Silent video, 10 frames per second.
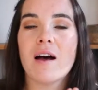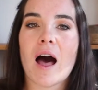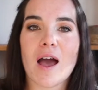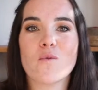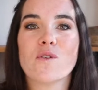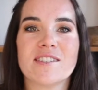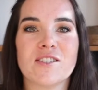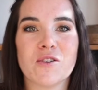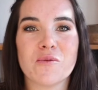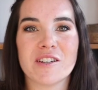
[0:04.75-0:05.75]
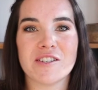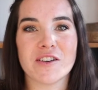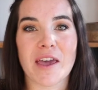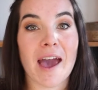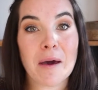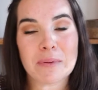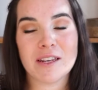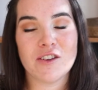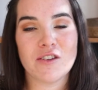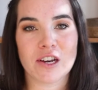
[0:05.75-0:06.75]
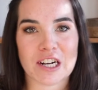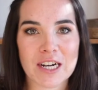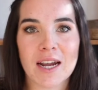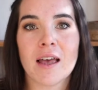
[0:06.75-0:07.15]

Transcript: I wanted to wish you a happy new year.